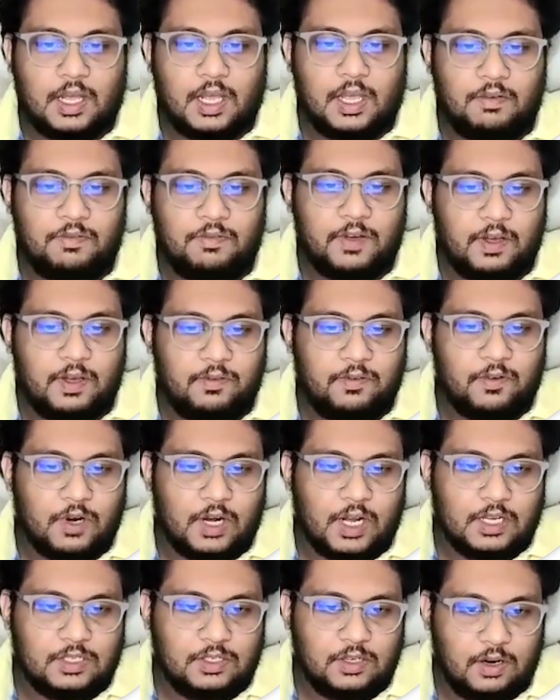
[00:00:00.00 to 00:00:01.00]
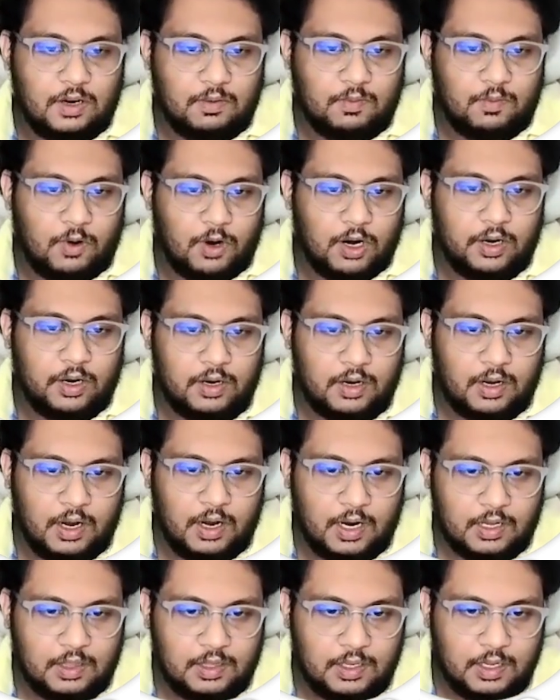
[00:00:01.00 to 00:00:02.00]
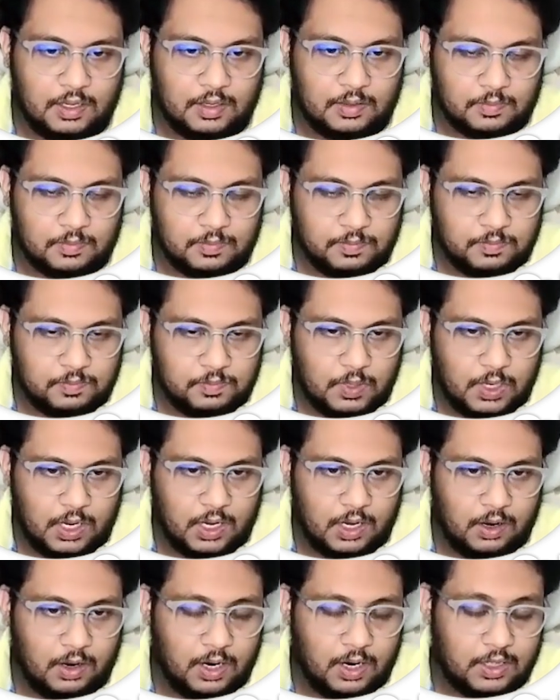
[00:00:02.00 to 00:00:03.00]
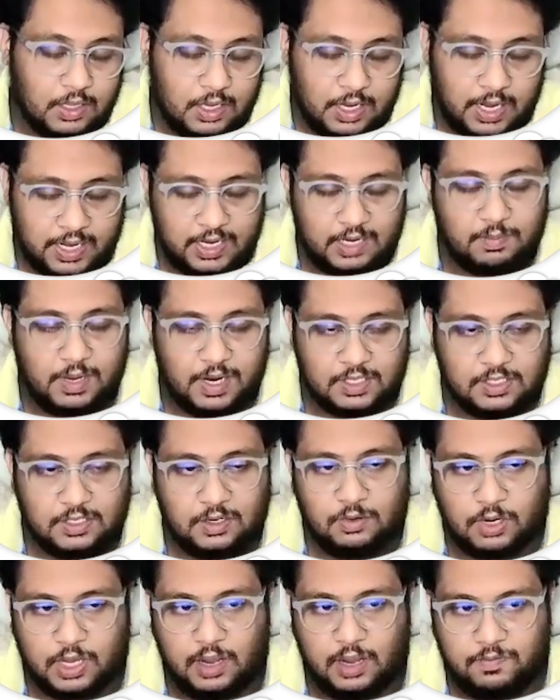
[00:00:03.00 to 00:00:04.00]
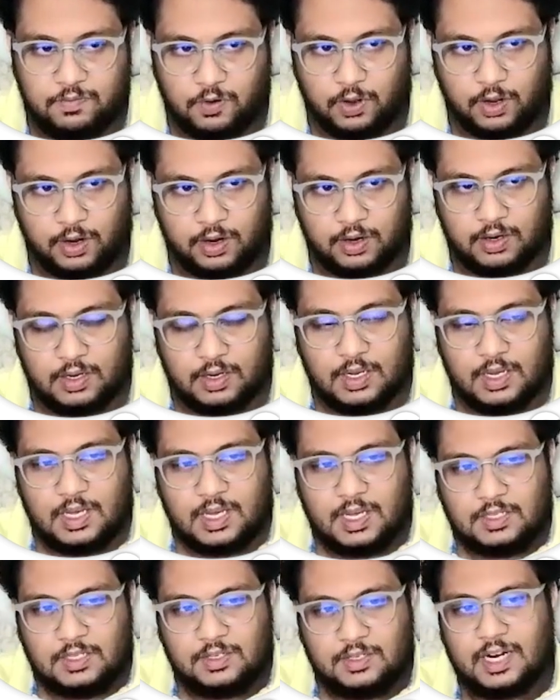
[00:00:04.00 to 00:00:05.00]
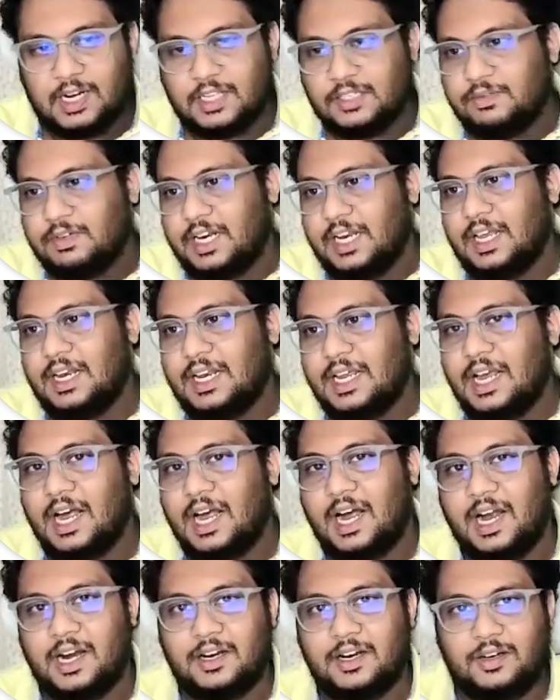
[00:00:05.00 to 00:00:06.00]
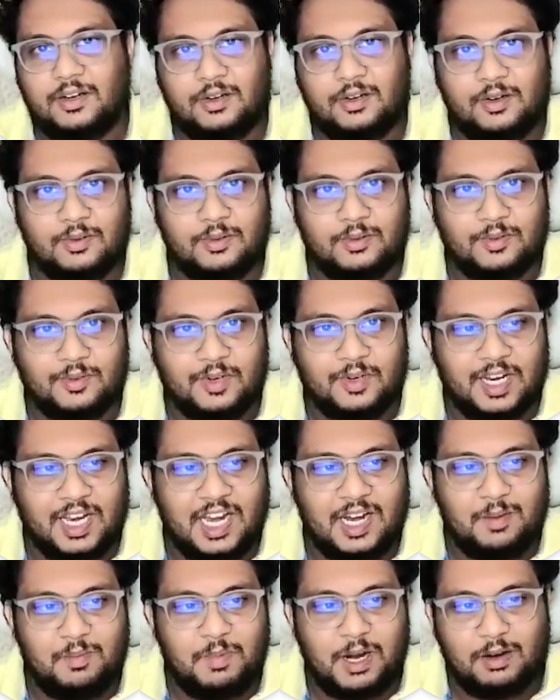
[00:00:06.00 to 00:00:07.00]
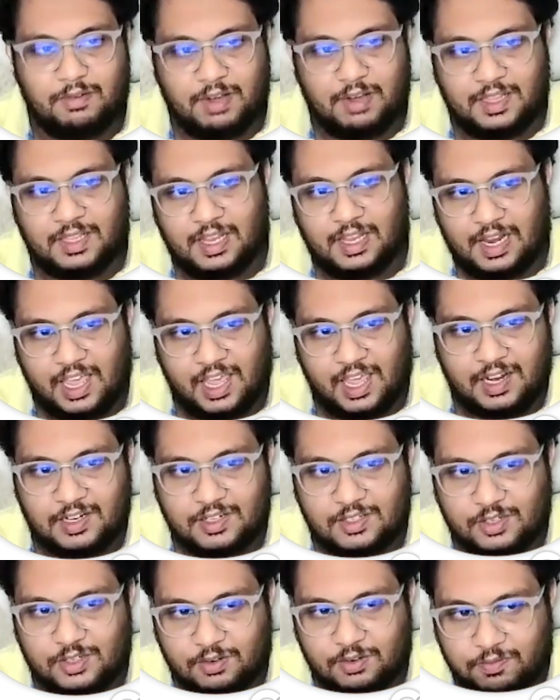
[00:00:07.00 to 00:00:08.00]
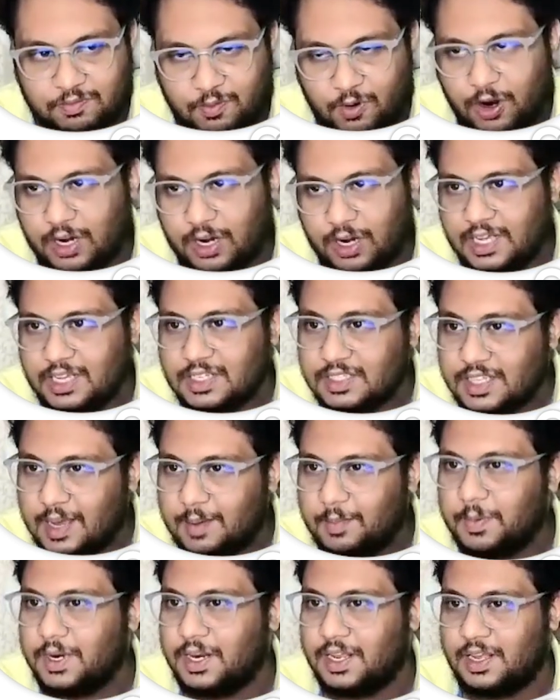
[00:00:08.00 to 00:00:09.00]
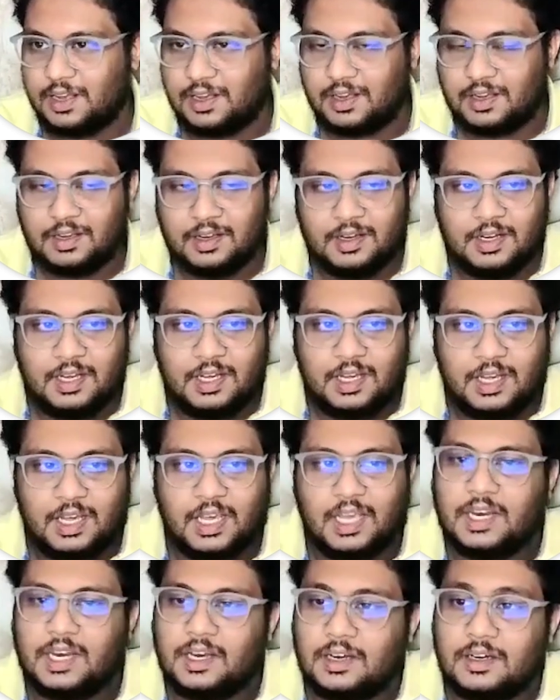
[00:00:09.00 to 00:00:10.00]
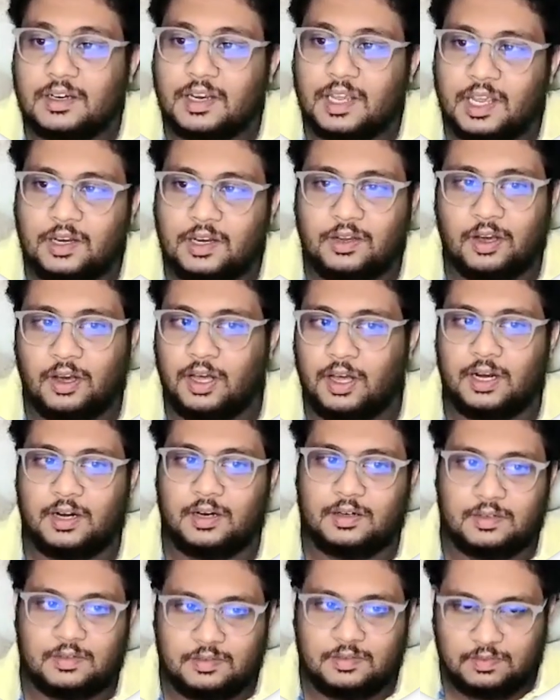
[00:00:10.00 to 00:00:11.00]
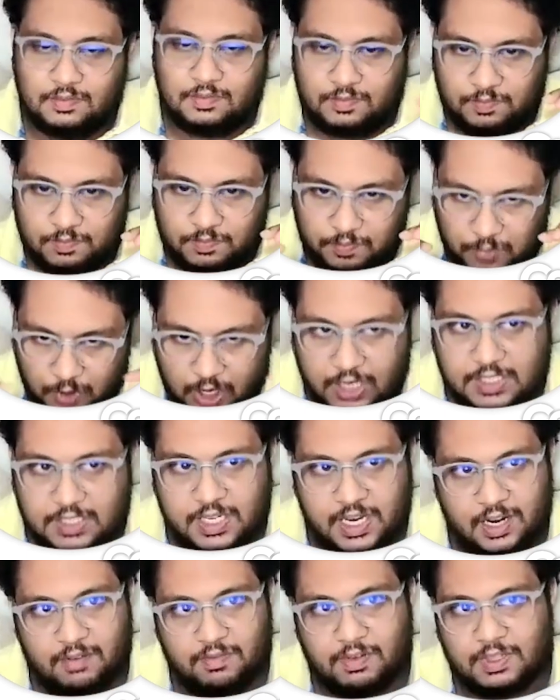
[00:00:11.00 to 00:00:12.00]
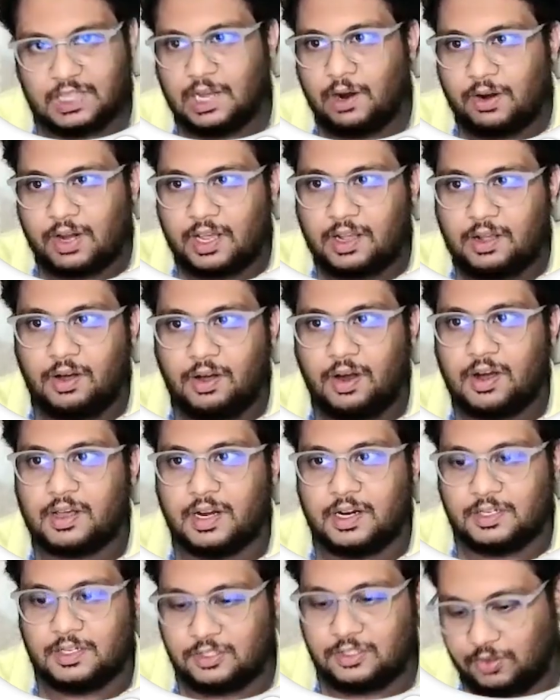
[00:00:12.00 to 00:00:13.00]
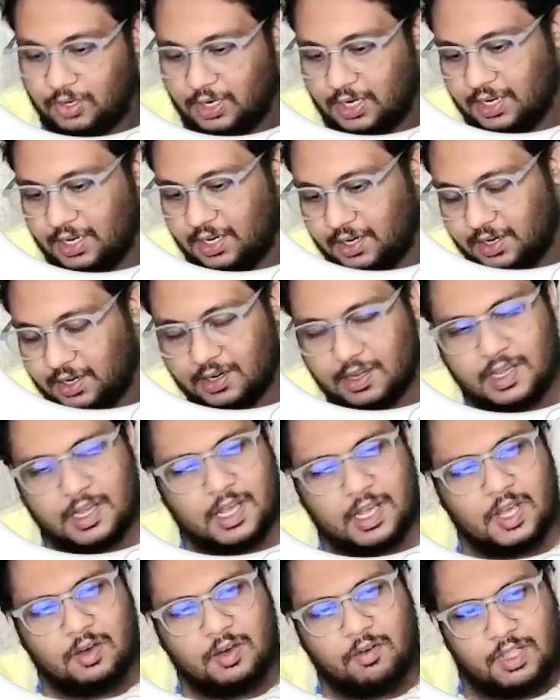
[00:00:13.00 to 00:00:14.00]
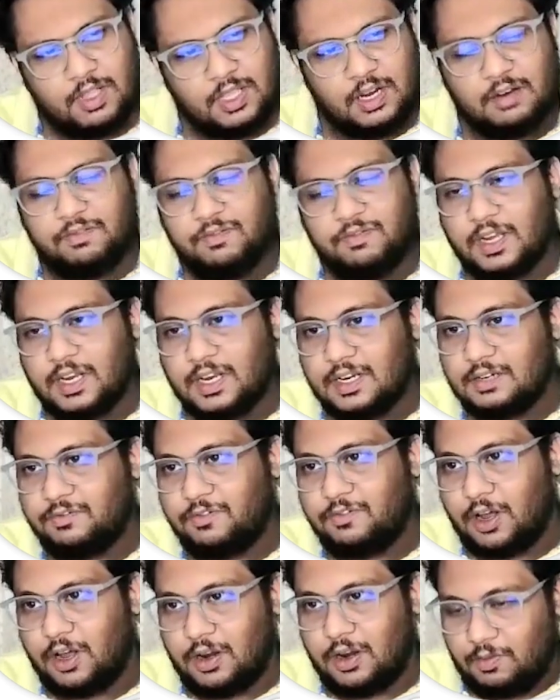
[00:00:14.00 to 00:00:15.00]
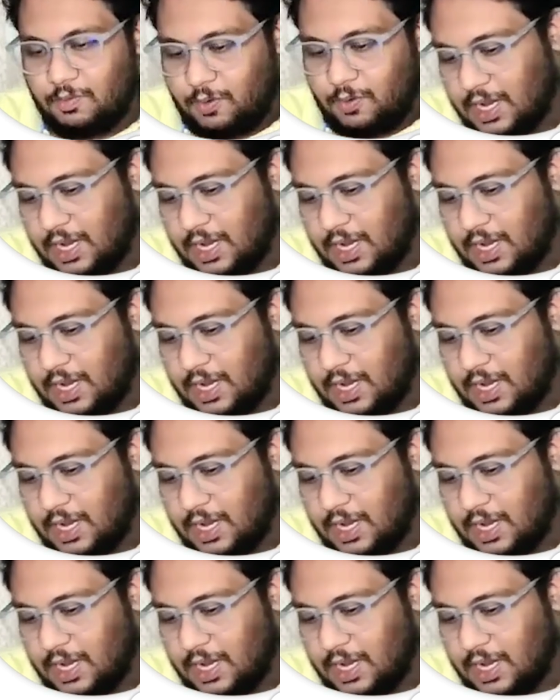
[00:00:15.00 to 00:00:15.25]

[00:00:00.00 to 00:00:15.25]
if we focus on what are the or the hiring manager looking for, so it is really hard to read between the lines of what is happening in your project without a concrete storyline, right? Whether if we follow